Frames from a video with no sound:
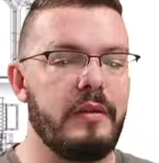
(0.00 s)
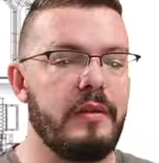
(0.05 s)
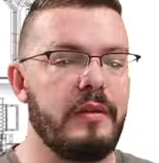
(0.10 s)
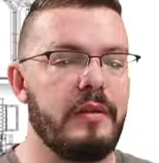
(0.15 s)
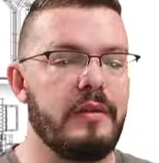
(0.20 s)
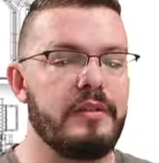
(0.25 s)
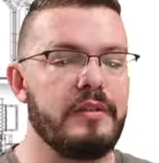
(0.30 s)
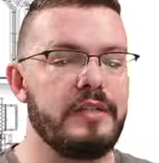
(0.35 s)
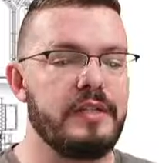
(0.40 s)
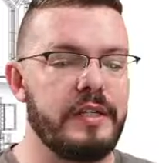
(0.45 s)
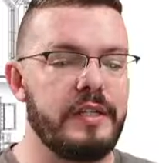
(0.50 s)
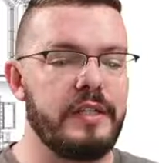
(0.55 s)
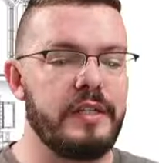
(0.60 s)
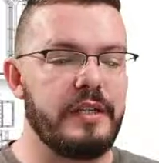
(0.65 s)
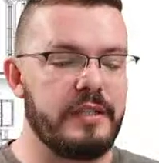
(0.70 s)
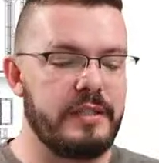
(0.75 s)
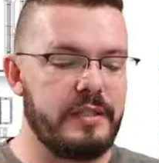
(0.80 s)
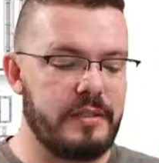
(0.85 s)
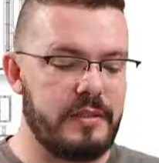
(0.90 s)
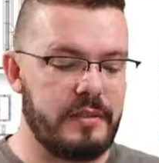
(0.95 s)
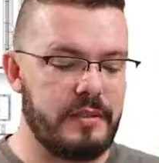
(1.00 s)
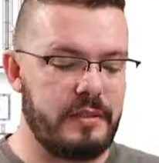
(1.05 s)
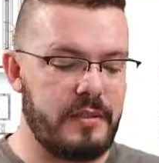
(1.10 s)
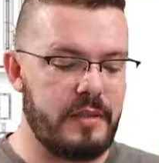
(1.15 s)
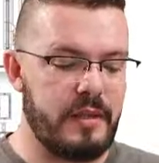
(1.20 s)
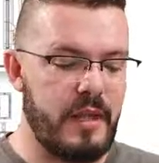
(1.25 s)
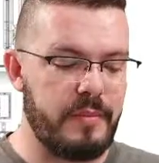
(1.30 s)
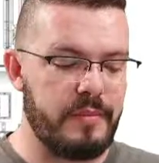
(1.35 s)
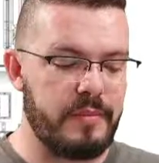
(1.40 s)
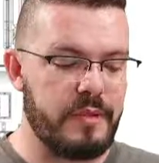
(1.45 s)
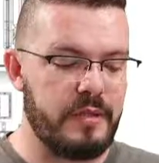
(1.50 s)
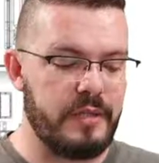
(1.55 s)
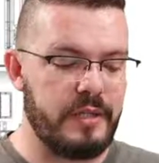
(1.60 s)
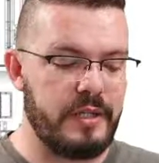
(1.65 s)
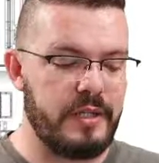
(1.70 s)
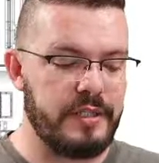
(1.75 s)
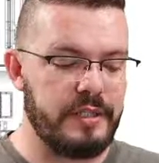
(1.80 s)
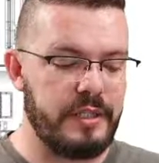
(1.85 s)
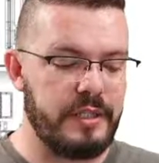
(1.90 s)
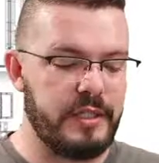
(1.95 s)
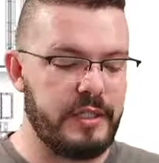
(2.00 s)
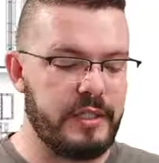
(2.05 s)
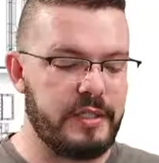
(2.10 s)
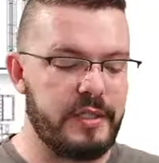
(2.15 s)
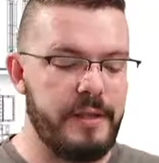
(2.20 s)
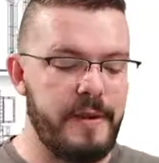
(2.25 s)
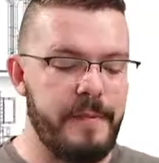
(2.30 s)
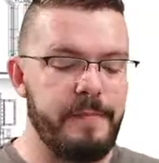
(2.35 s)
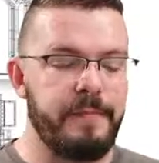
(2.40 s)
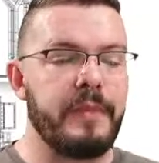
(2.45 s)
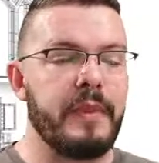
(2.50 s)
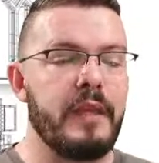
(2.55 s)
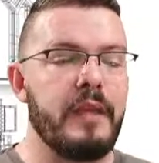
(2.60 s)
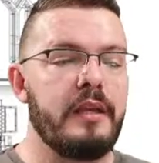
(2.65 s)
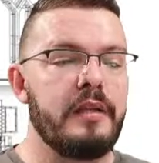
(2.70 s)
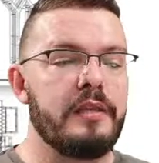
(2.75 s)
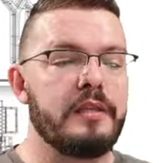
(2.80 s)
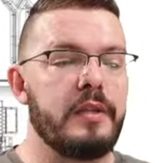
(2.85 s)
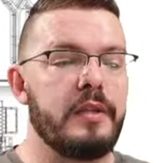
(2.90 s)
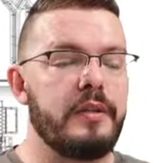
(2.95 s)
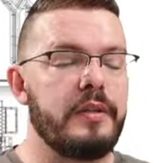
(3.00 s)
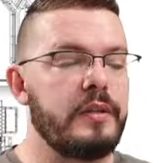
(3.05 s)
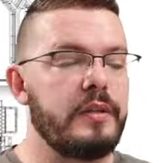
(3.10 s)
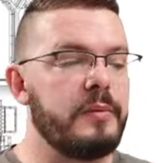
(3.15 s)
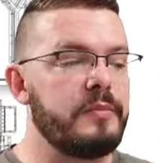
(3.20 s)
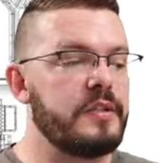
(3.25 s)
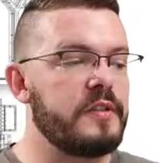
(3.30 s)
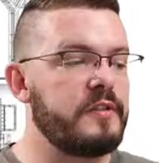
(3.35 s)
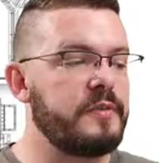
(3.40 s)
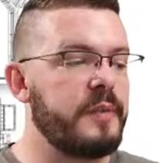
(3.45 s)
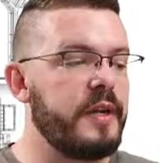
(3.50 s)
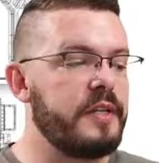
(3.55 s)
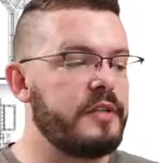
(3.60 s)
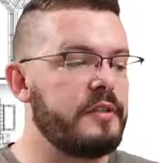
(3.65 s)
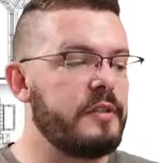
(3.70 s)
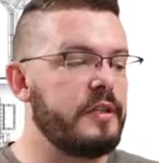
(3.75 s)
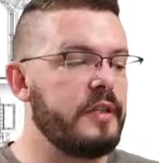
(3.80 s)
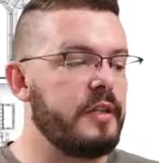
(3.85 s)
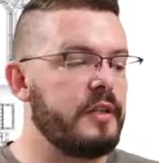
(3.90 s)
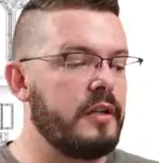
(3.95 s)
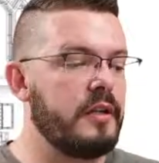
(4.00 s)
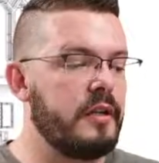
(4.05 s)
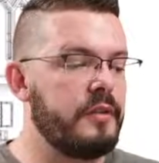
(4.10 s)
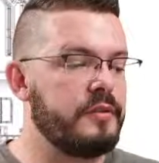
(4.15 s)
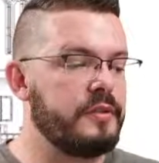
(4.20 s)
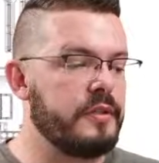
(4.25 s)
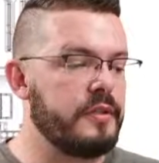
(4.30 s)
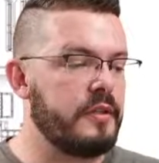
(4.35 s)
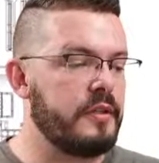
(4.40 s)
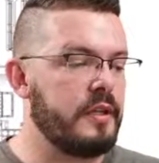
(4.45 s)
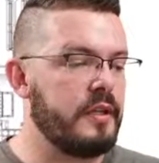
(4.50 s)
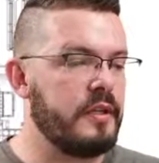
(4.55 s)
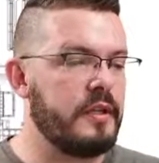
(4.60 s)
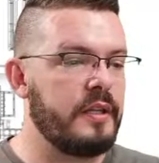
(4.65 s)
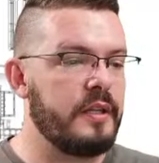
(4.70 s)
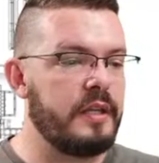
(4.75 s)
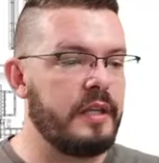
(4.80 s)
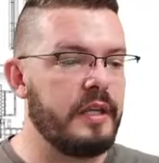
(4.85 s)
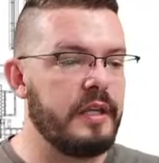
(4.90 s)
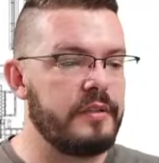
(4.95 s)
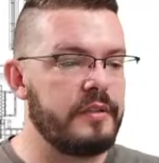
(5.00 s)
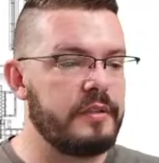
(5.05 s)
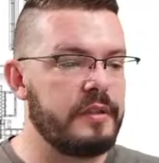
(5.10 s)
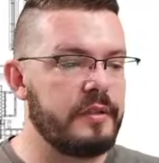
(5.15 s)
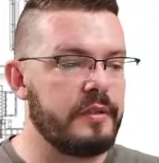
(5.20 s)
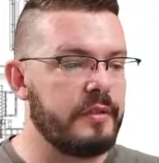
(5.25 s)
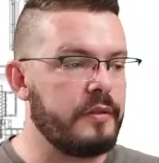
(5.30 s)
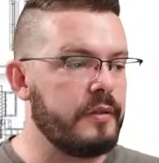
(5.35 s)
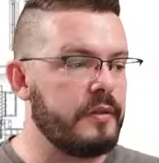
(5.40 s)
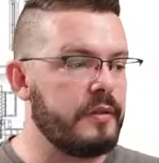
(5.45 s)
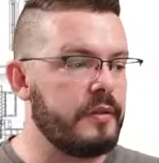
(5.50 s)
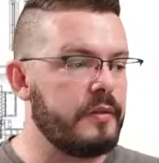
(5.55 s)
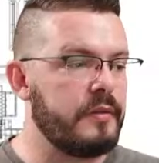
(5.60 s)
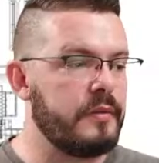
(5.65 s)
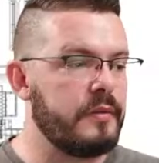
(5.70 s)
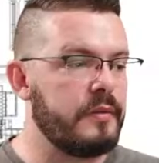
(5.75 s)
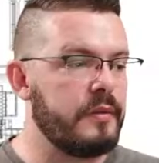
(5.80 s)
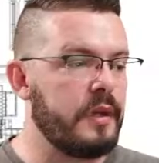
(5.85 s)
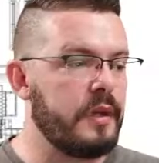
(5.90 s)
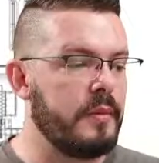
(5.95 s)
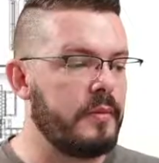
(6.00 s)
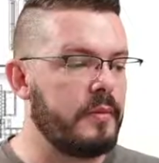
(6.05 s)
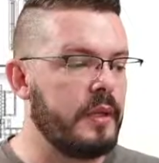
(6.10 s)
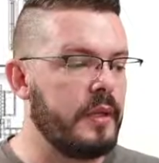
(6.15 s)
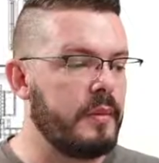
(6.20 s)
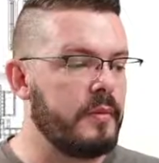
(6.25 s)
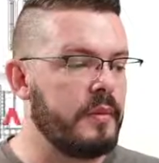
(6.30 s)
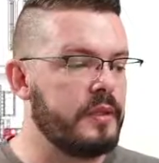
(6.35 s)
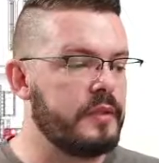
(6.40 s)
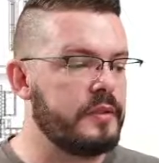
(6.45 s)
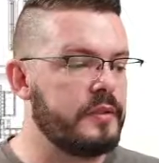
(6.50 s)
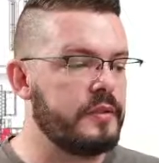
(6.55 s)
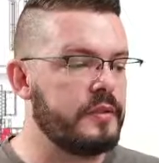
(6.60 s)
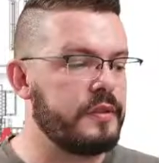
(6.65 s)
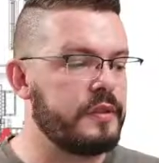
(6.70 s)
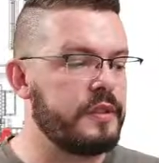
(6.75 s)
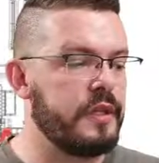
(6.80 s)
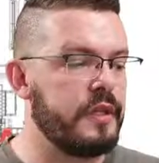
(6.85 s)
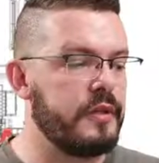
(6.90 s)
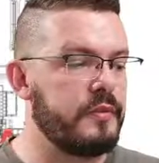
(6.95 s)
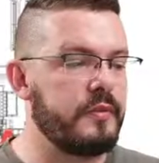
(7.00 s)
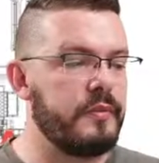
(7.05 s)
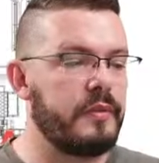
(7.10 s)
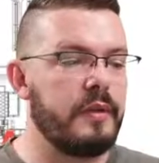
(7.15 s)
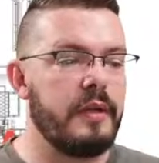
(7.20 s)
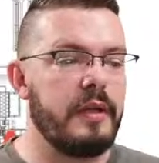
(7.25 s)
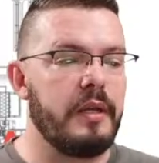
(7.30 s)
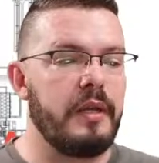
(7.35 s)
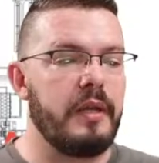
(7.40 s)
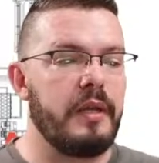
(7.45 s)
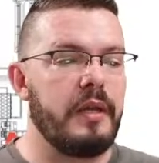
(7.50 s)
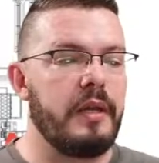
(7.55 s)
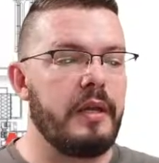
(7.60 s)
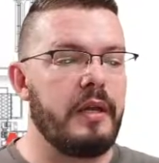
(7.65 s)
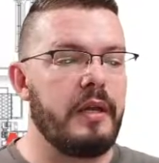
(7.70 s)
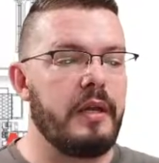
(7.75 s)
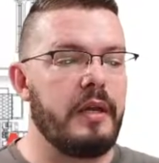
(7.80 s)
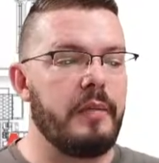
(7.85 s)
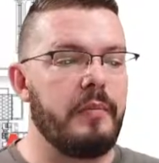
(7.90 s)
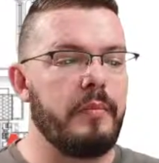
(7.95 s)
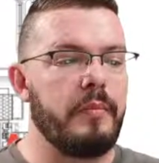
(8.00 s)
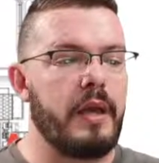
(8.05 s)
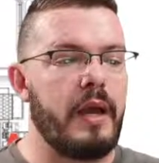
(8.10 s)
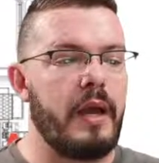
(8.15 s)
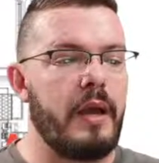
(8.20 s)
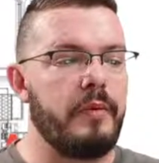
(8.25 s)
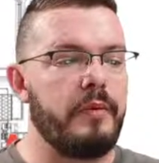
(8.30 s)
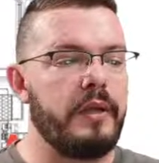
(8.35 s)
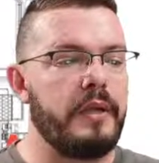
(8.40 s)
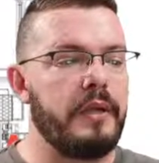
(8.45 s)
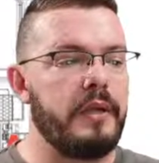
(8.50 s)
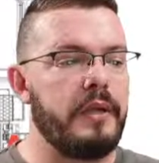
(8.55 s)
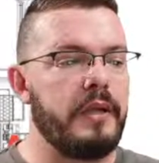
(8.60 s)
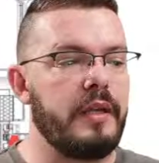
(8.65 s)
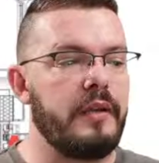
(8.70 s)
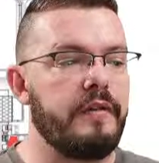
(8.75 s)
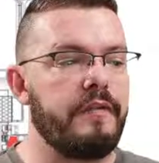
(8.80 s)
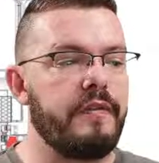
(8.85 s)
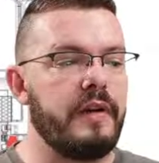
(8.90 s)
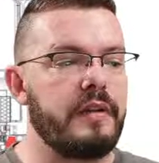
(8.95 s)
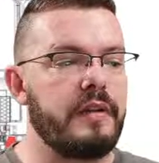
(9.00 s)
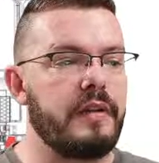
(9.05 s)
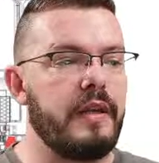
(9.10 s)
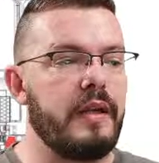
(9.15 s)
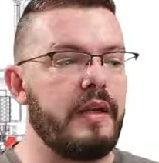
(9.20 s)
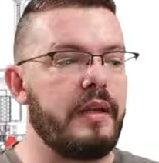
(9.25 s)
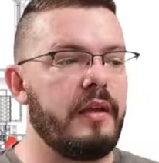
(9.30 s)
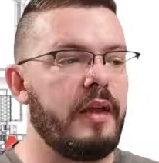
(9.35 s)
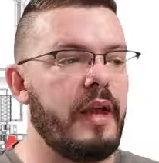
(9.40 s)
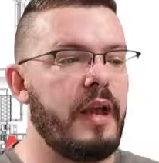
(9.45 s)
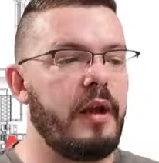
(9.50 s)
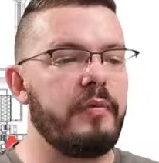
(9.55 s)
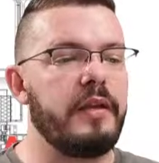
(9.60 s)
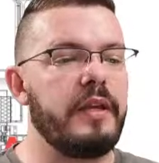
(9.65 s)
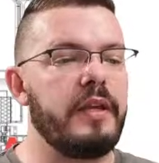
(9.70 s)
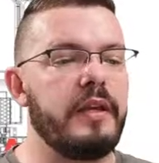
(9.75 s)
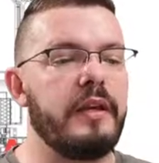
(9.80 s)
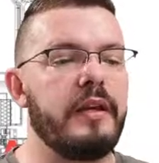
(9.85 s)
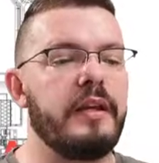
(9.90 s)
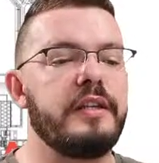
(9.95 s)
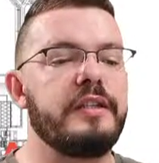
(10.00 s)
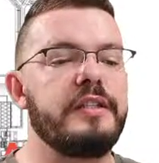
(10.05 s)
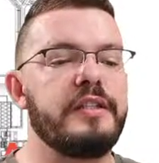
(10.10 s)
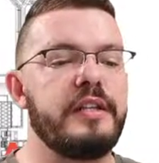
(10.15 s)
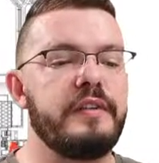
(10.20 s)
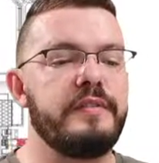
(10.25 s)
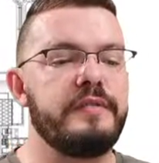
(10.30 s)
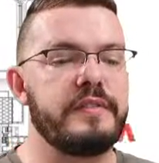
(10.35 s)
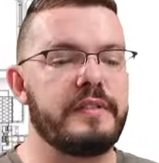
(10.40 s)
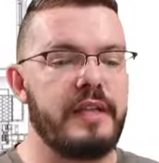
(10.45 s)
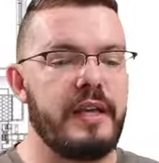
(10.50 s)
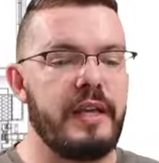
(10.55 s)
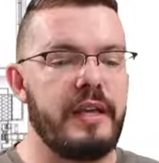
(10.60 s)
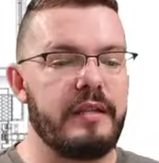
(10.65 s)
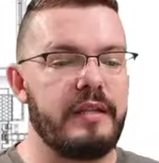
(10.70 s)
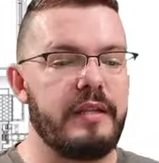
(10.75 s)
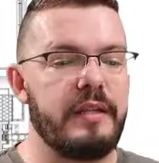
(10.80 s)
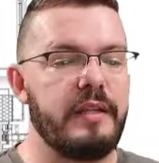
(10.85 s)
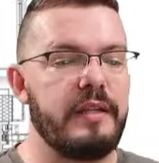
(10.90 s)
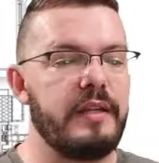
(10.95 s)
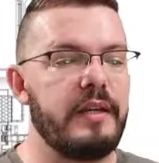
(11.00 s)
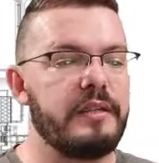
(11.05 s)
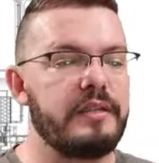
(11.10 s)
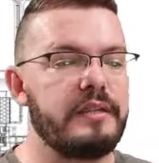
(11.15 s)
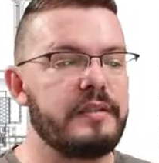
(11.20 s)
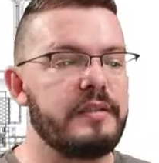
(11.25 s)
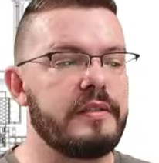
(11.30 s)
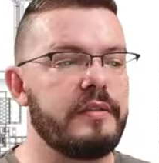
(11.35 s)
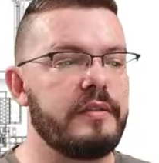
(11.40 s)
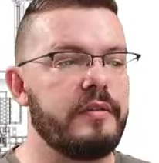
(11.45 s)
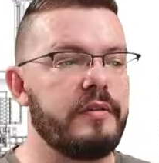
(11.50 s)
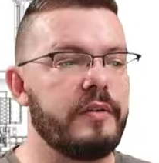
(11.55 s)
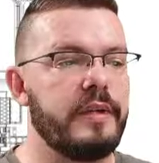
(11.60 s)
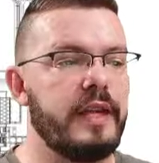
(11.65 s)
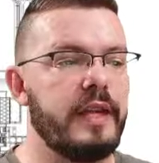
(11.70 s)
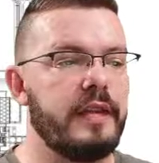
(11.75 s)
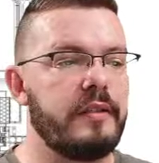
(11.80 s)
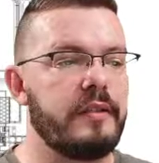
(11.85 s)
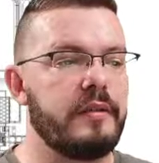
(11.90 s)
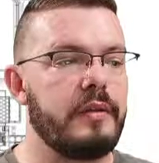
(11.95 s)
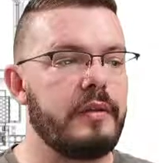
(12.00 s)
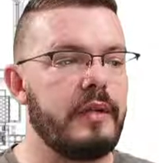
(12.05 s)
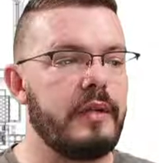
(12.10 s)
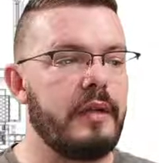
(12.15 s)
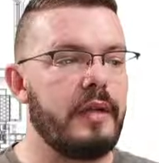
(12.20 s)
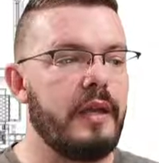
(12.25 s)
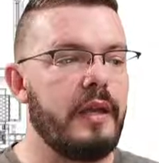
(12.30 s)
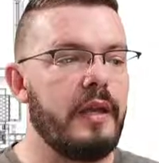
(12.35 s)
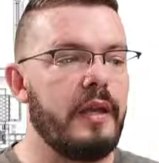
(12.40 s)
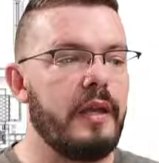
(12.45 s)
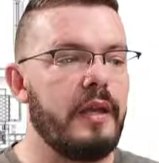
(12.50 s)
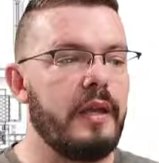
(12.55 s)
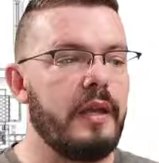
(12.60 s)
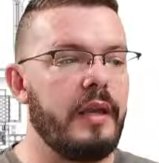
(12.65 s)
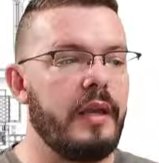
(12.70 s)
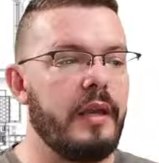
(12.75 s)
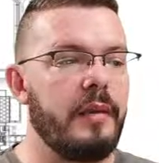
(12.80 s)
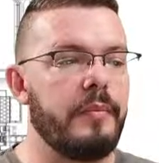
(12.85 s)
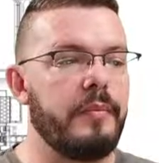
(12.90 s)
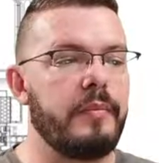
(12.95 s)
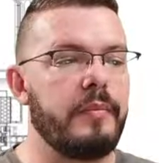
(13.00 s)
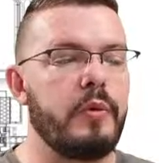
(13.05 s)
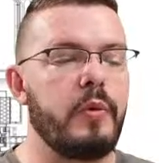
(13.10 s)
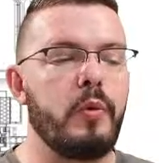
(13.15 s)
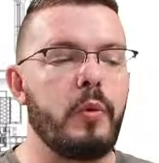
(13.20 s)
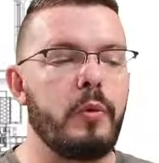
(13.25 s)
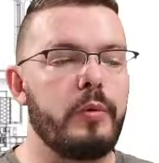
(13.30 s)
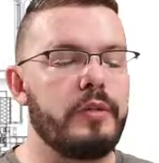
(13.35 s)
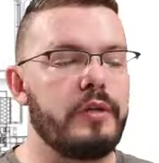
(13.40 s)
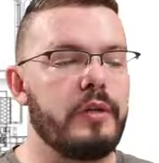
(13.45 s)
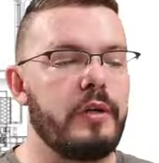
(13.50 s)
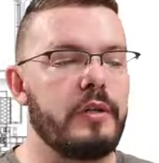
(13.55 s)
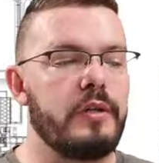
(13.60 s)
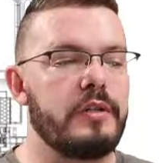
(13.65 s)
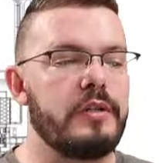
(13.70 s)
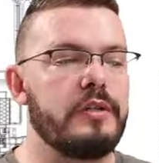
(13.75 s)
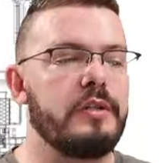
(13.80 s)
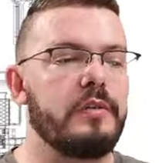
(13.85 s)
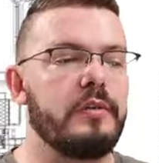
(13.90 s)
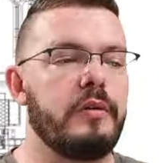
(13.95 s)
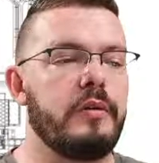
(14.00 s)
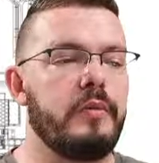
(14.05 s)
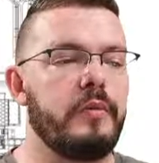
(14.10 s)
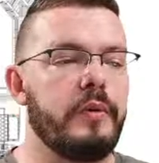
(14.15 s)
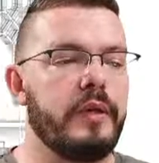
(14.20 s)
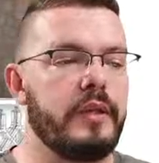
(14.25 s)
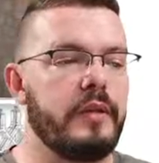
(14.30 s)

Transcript: genius, absolutely genius. So in terms of spatial enclosure, I think here's a good image to show how he achieves that. He does create courtyards, whether